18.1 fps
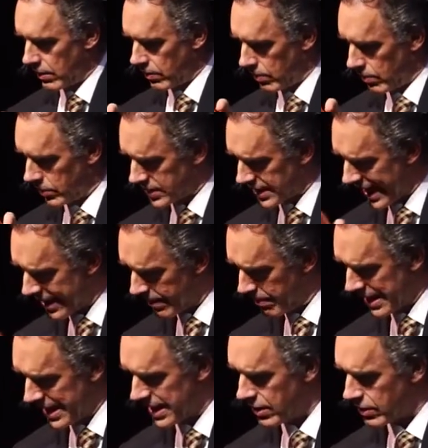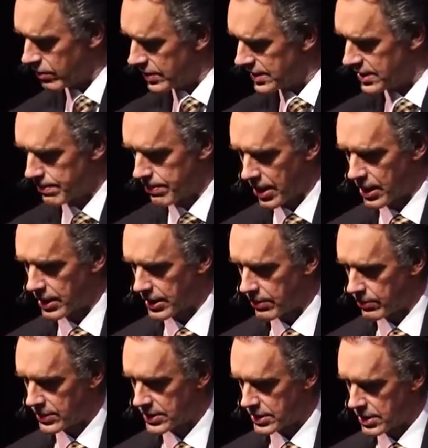Was that me, or was the part that
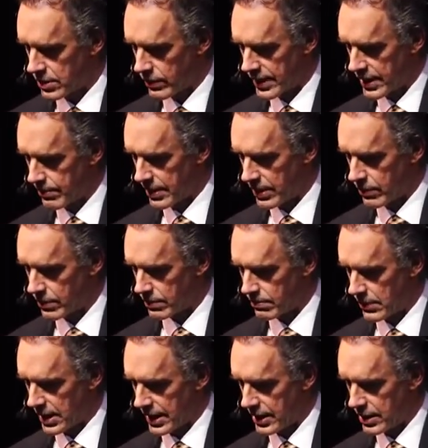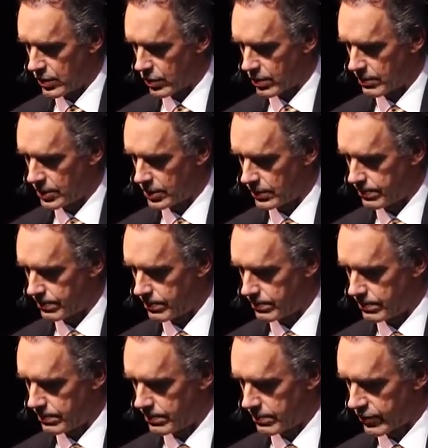was going about my normal
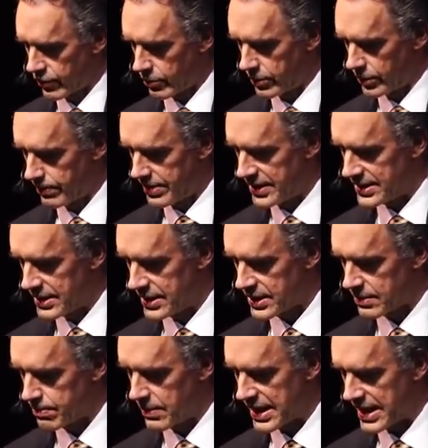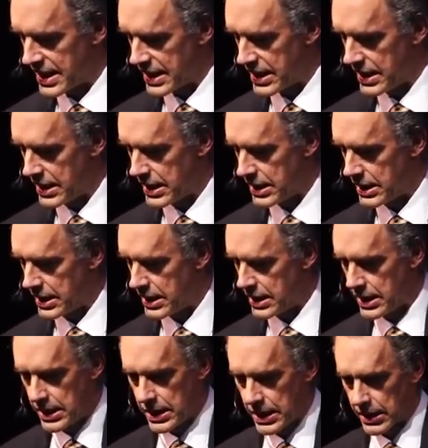verbal business me?
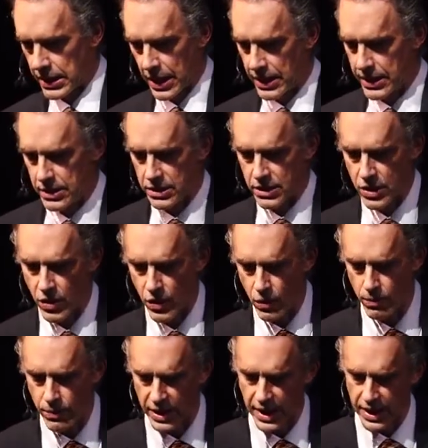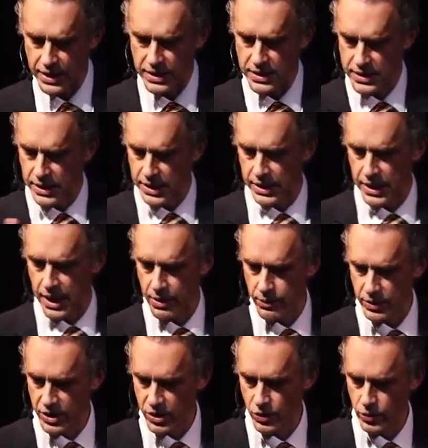And I didn't know, but I decided I
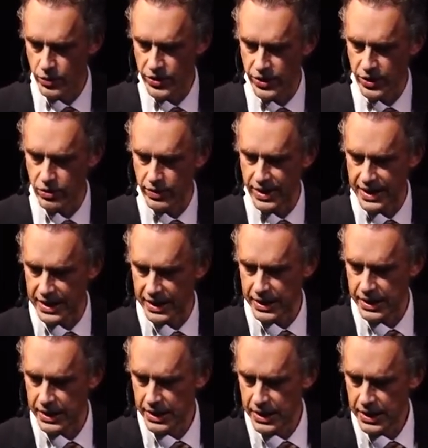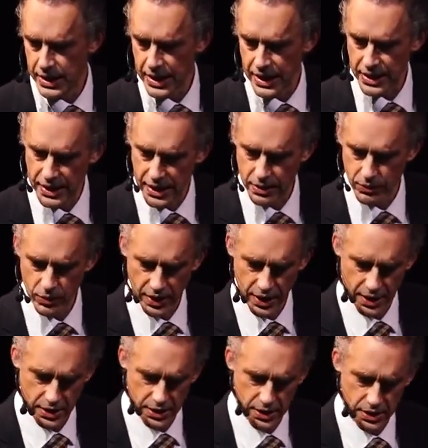would go with the critic. And then what
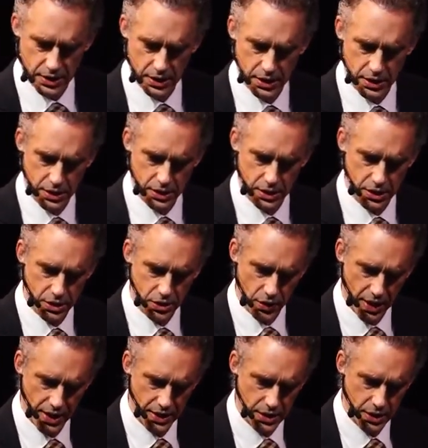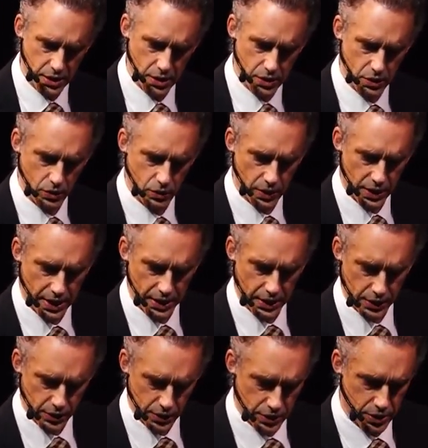I tried to do, what I
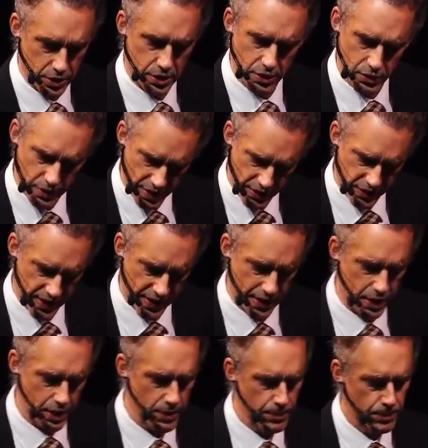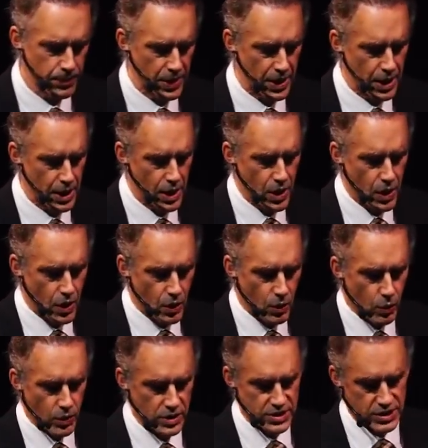learned to do, I think,
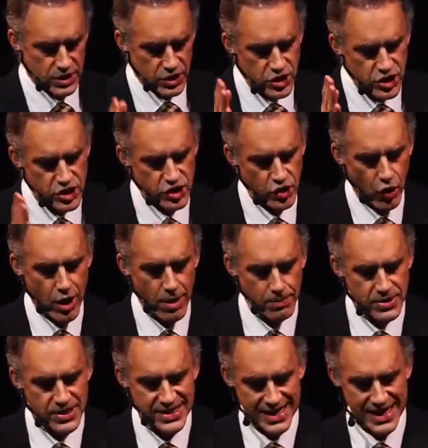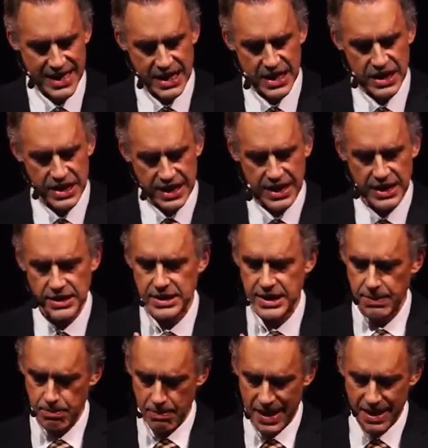was to stop saying things
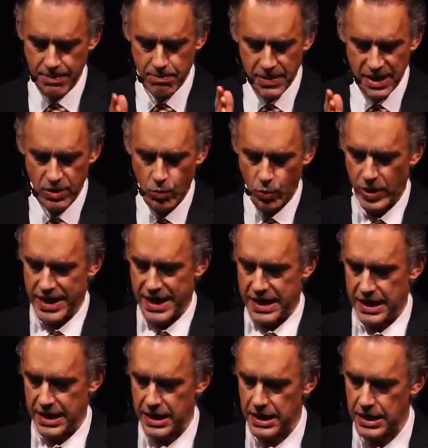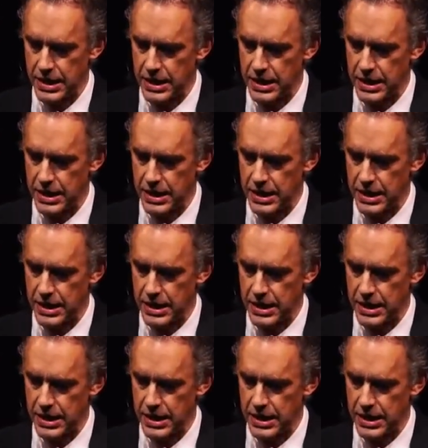that made me weak.